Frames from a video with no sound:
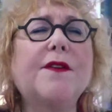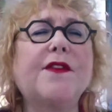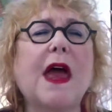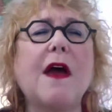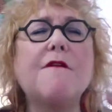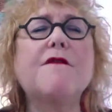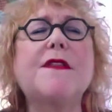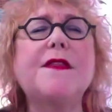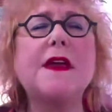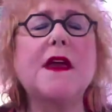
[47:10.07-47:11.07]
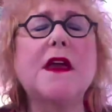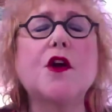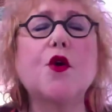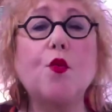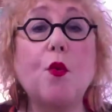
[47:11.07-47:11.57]
everything
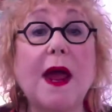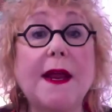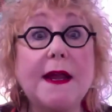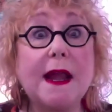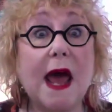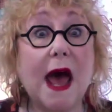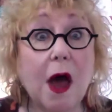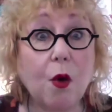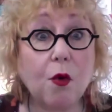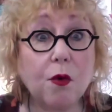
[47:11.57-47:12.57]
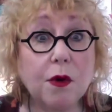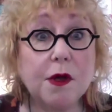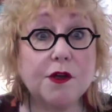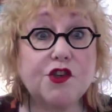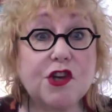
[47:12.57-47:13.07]
here right now,
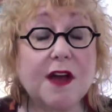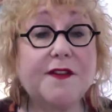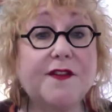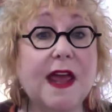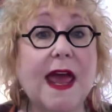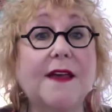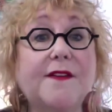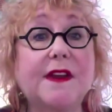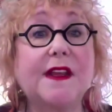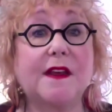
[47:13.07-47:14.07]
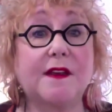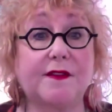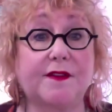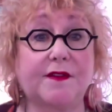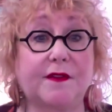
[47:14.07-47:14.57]
just as it
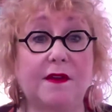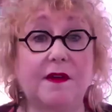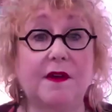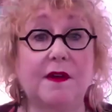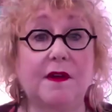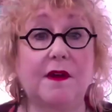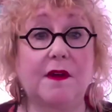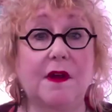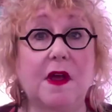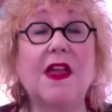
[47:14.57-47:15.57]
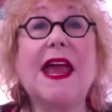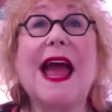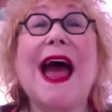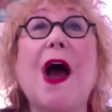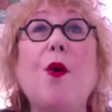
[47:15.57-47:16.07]
is? Like,
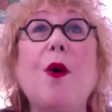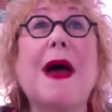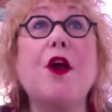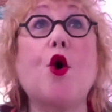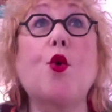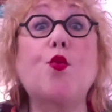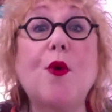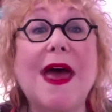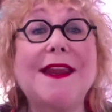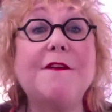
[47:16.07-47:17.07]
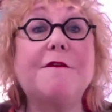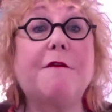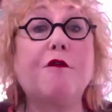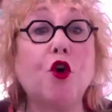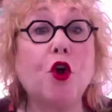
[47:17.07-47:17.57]
how am I already
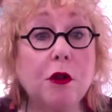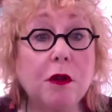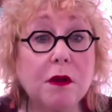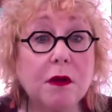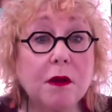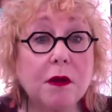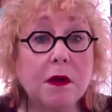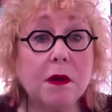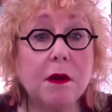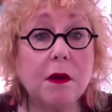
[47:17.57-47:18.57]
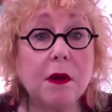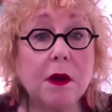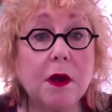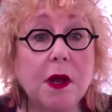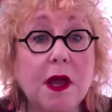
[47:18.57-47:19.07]
full?
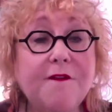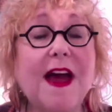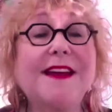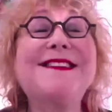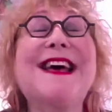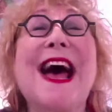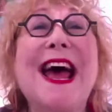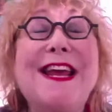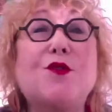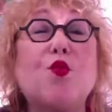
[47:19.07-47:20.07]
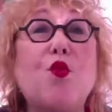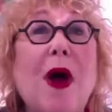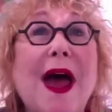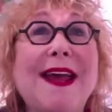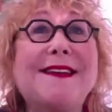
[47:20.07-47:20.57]
If I died
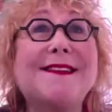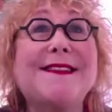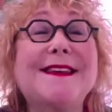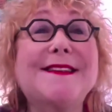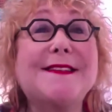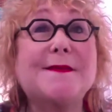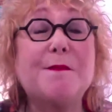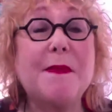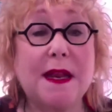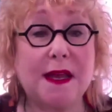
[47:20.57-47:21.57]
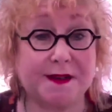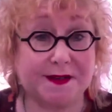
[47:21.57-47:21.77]
right this minute,